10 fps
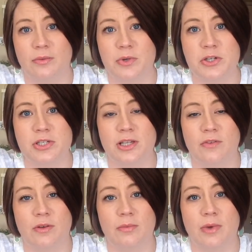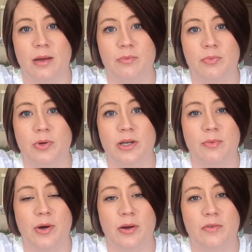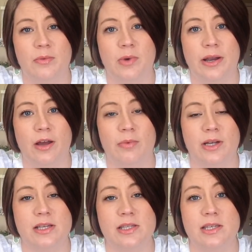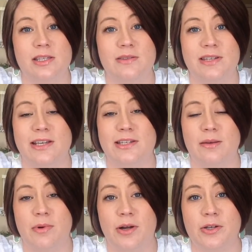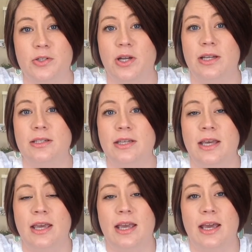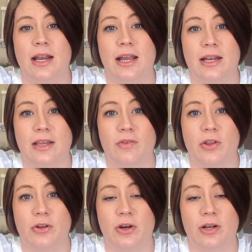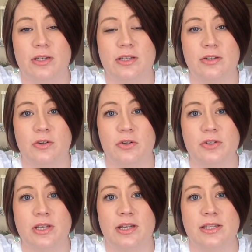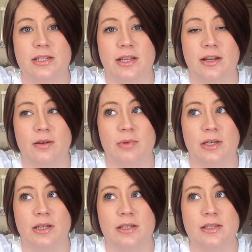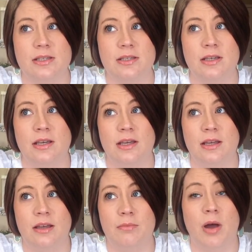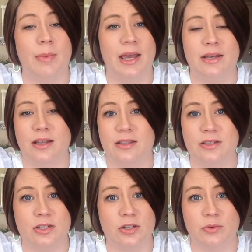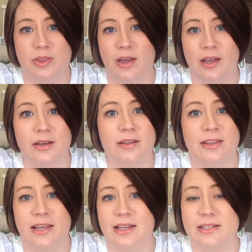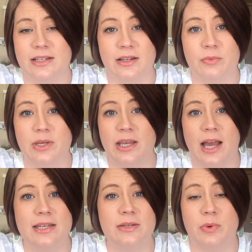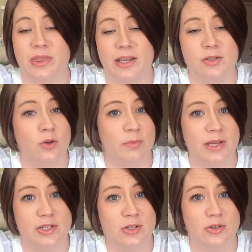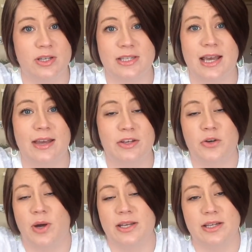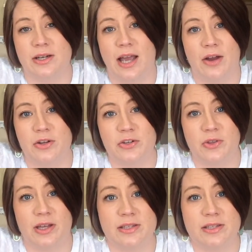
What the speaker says: We just love him. I'm pretty proud of him right now because he's daytime potty trained, and I got to give all the credit to the girls at his daycare because Mama had nothing to do with that. They did it. I did what they told me to because I had no idea how to do that.